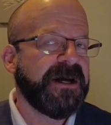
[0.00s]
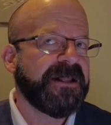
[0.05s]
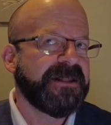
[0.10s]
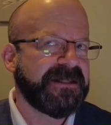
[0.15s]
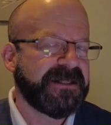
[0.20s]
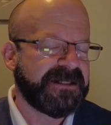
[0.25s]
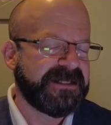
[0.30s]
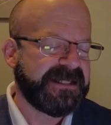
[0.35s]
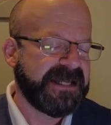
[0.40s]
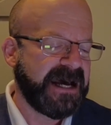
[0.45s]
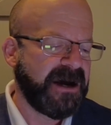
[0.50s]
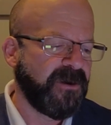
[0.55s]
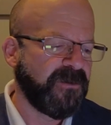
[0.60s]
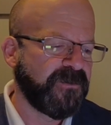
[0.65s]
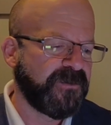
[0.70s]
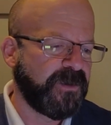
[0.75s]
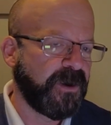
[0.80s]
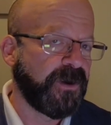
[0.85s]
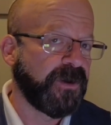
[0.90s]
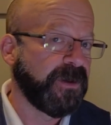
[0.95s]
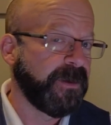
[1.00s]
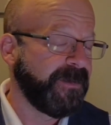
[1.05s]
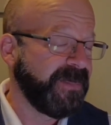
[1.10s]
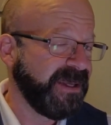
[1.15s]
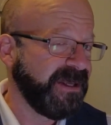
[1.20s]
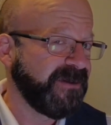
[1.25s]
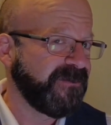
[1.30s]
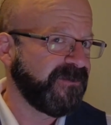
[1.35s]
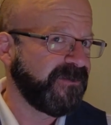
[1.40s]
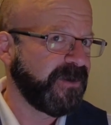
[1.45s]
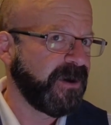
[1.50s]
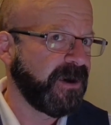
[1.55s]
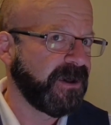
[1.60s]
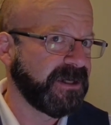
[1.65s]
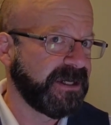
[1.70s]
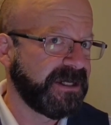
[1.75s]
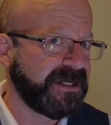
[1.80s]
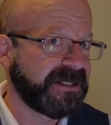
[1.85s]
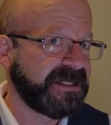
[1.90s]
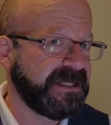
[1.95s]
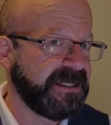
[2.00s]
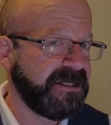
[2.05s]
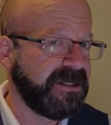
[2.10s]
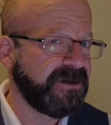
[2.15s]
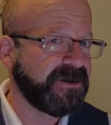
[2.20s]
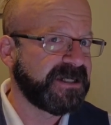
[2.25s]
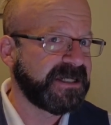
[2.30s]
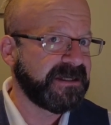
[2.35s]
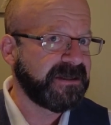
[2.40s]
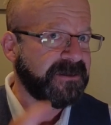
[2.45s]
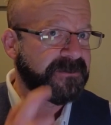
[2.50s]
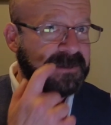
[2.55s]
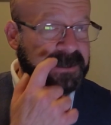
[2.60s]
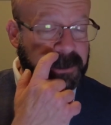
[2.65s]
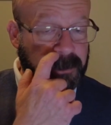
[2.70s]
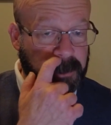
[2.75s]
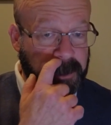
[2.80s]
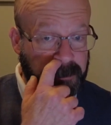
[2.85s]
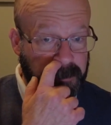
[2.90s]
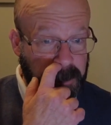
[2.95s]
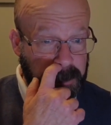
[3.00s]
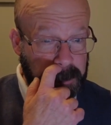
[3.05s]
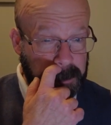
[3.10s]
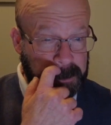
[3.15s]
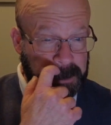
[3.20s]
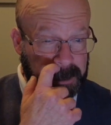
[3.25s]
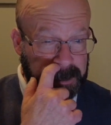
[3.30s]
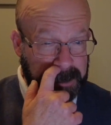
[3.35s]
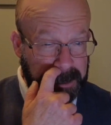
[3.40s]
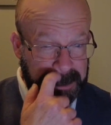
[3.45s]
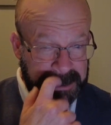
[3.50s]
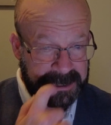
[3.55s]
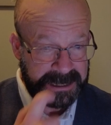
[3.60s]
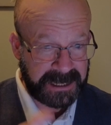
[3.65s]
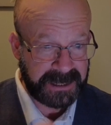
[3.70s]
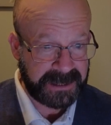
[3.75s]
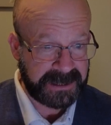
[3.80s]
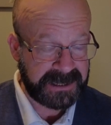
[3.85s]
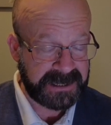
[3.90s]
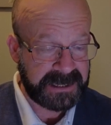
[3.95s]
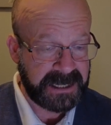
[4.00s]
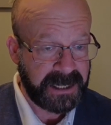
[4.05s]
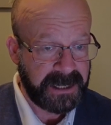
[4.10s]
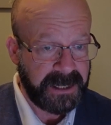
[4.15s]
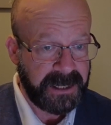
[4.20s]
The downfall, the pitfall is using them to remove conditions